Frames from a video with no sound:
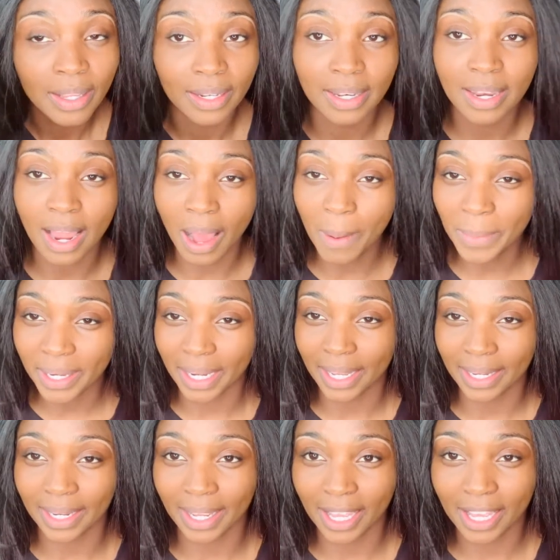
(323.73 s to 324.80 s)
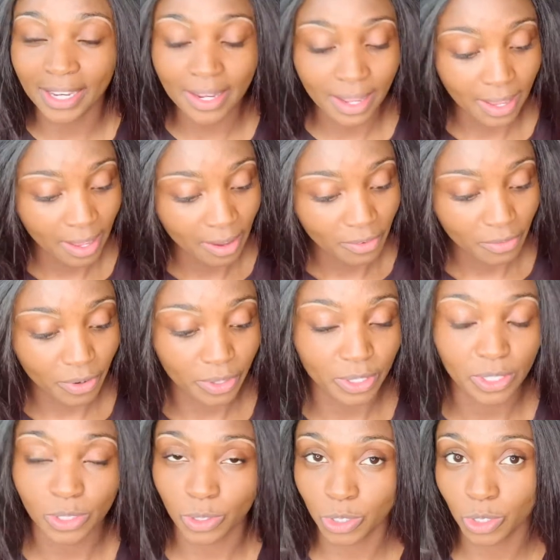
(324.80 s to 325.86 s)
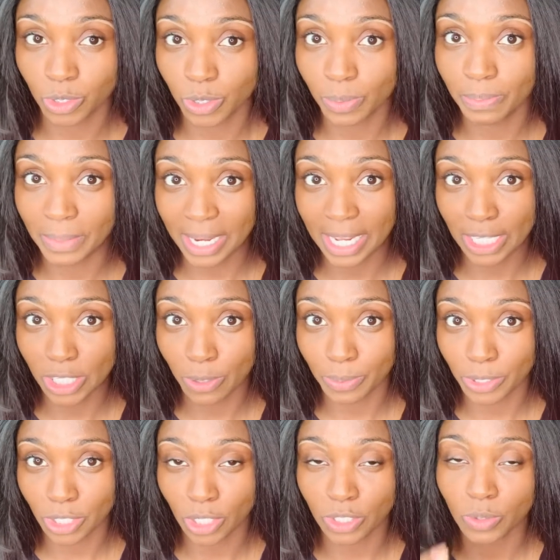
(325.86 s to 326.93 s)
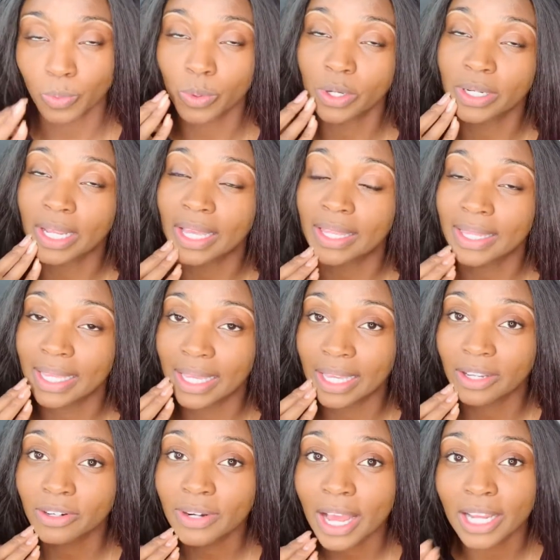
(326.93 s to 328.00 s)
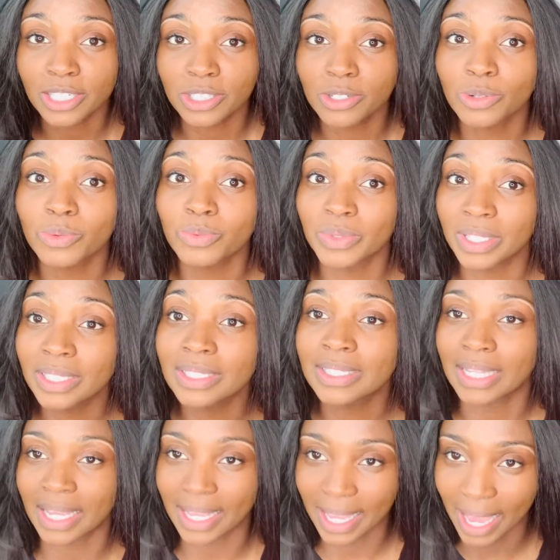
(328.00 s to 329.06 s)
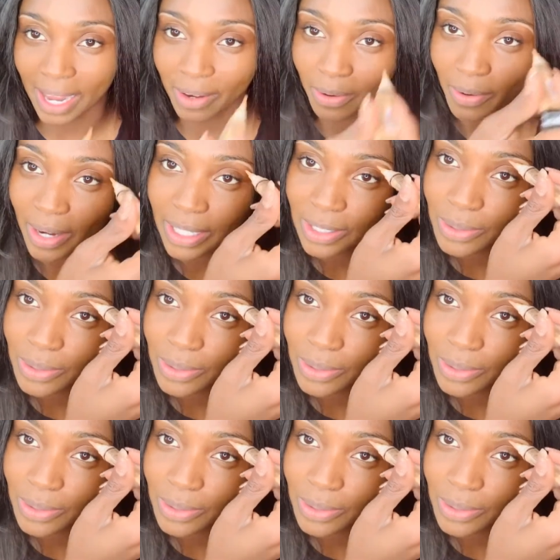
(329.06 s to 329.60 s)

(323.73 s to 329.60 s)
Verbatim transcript: nominated for the Social Media Superstars Award in the International Real Estate category.